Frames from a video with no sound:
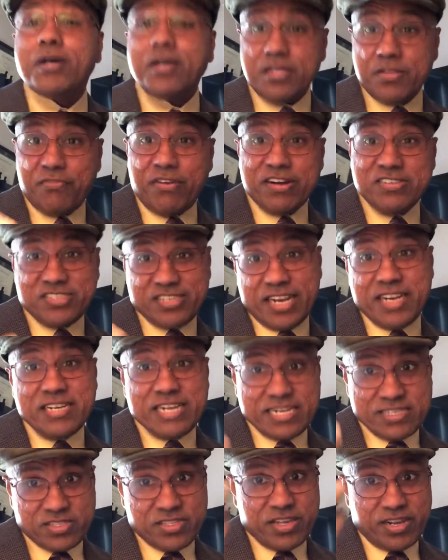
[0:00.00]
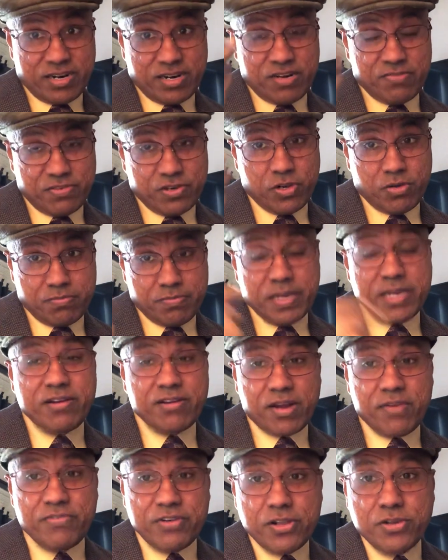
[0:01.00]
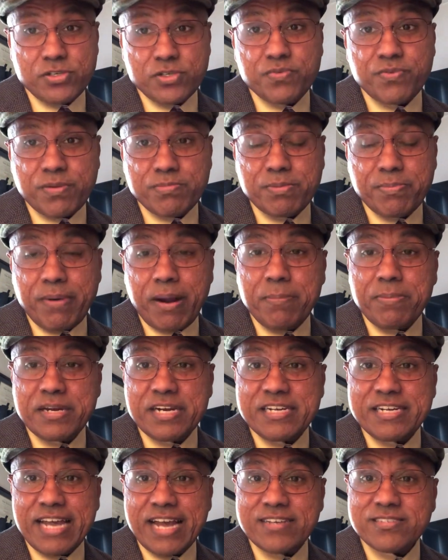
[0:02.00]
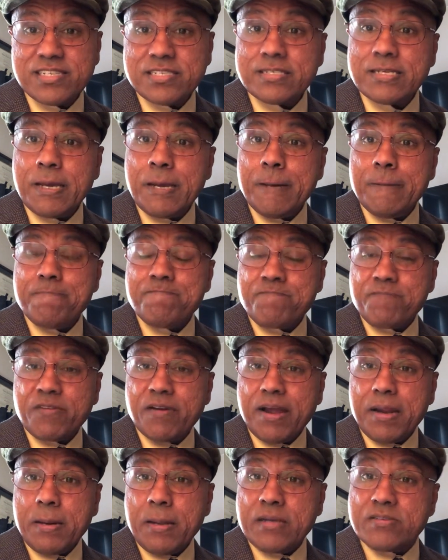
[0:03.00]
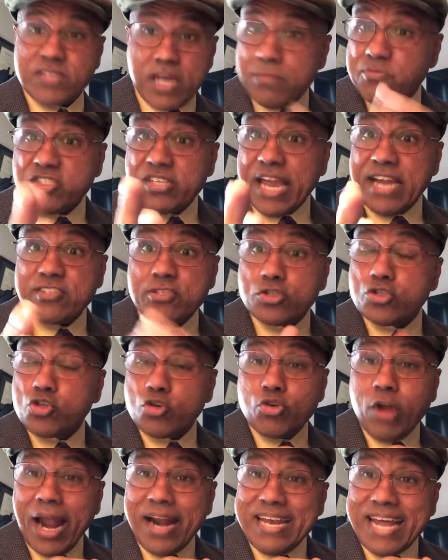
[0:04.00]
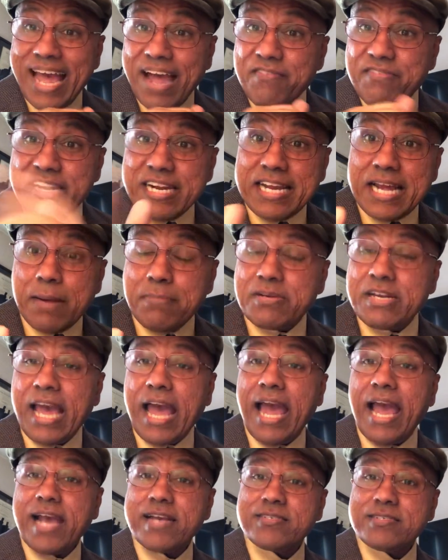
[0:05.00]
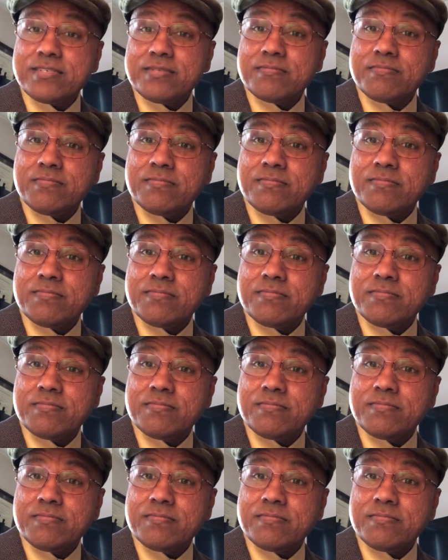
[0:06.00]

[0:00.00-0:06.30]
In fact, state gets their revenue, big revenues from the property taxes, right? Some states do not have income tax.